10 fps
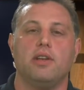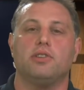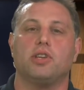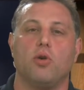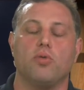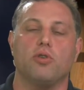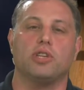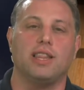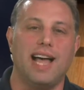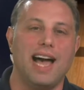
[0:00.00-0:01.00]
So there's
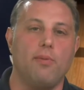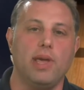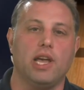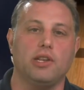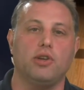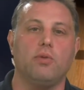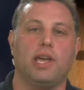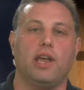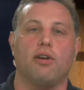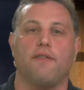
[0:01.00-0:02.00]
a lot we could do
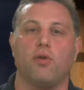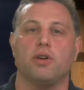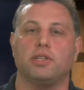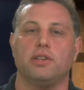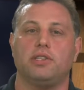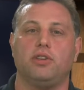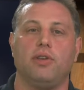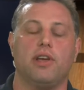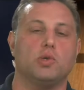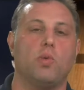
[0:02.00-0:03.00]
here at Florida Sun
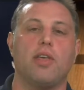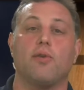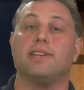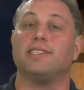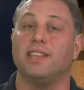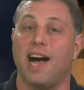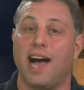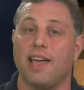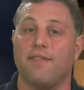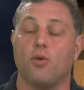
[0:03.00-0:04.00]
Studios, whether it's
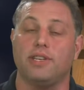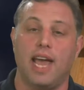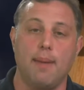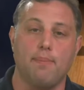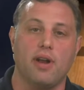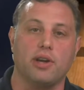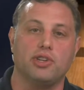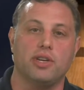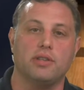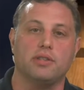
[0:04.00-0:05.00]
live or tape
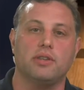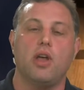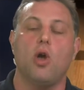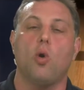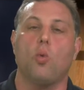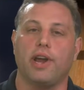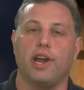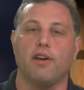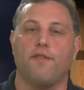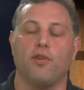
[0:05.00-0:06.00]
productions. We're
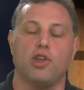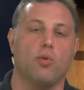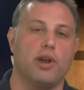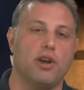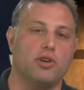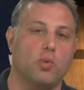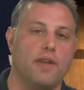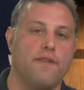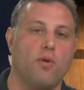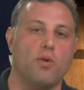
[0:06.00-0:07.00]
here for you. We're here
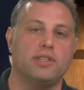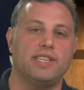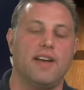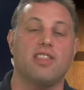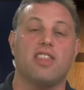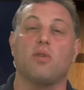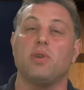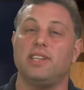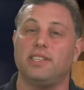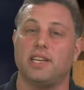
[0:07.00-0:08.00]
24/7,
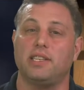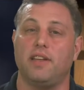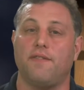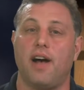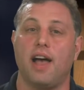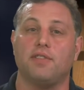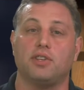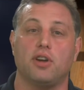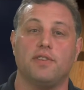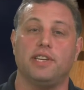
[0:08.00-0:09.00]
365,
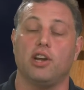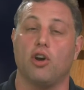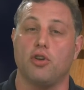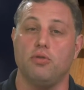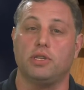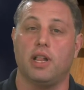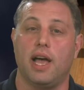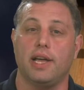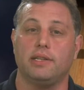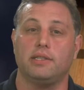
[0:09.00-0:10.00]
servicing our news
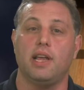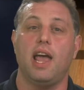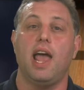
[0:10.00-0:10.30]
clients